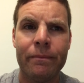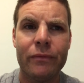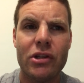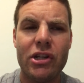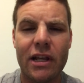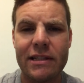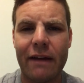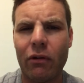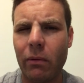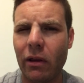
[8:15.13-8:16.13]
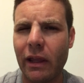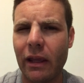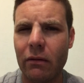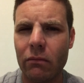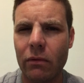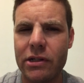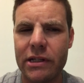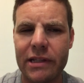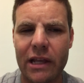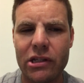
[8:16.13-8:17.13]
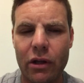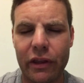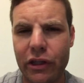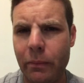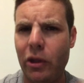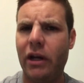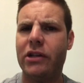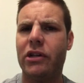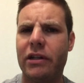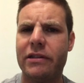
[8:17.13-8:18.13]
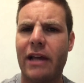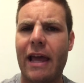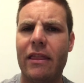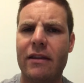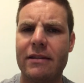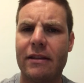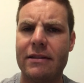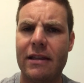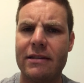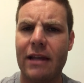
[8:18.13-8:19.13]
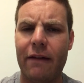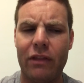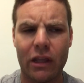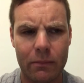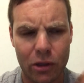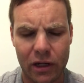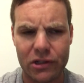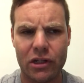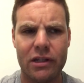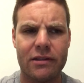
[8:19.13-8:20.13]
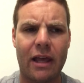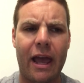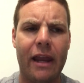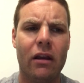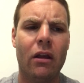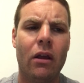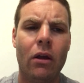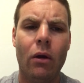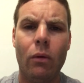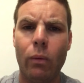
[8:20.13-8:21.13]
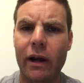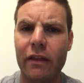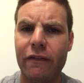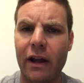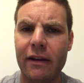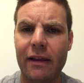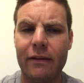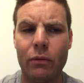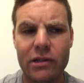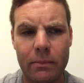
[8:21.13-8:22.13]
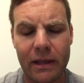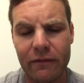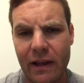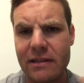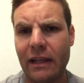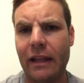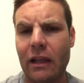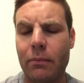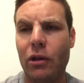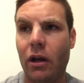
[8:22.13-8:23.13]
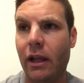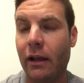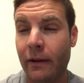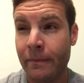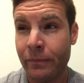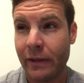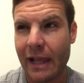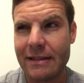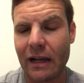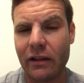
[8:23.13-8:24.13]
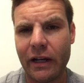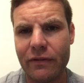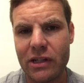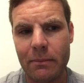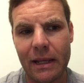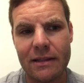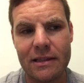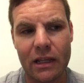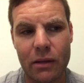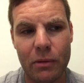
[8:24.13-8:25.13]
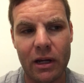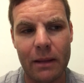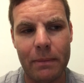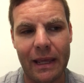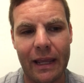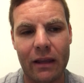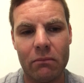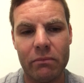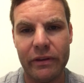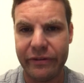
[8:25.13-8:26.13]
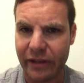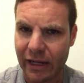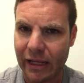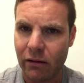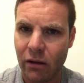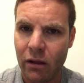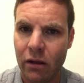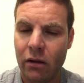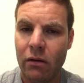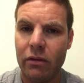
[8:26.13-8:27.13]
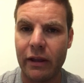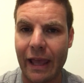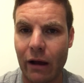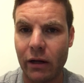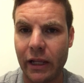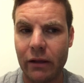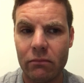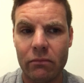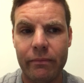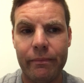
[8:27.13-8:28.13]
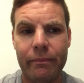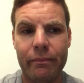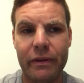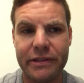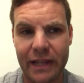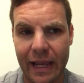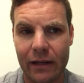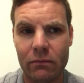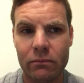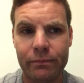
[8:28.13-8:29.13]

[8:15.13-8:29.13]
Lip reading: she doesn't ever really, when she says, you know, the community should decide this stuff and the community should decide where the fund is and we should be investing in the community. It's not clear if she means the community being the city, the county, the state.